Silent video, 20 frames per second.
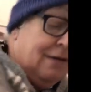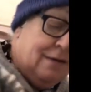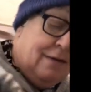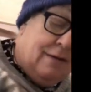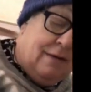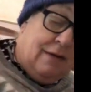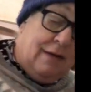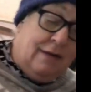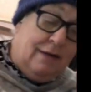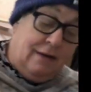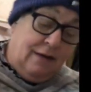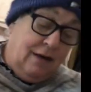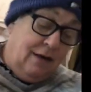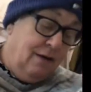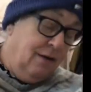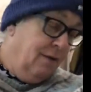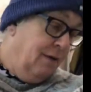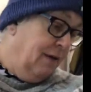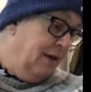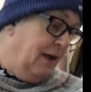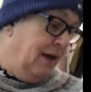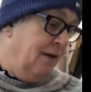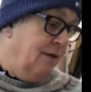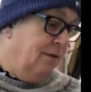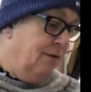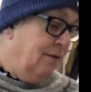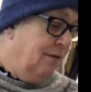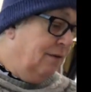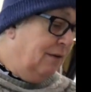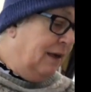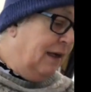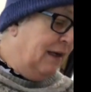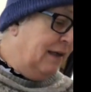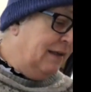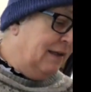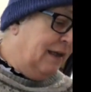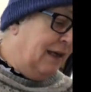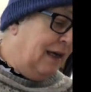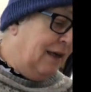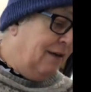let's show you what they all look like
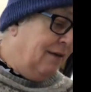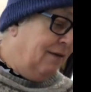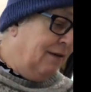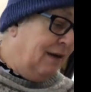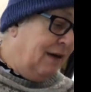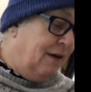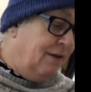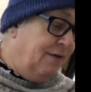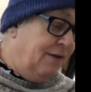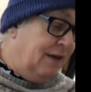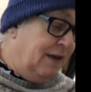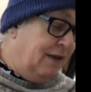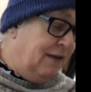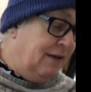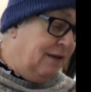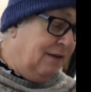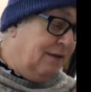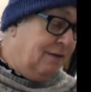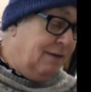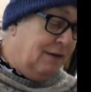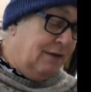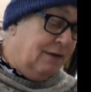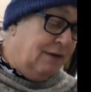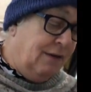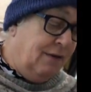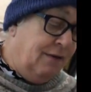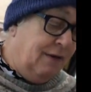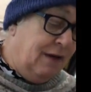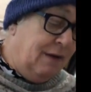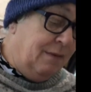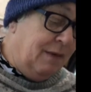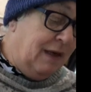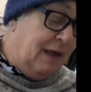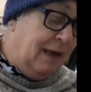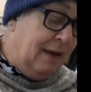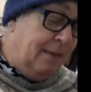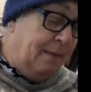together, and I'll finish the other ones off in a minute.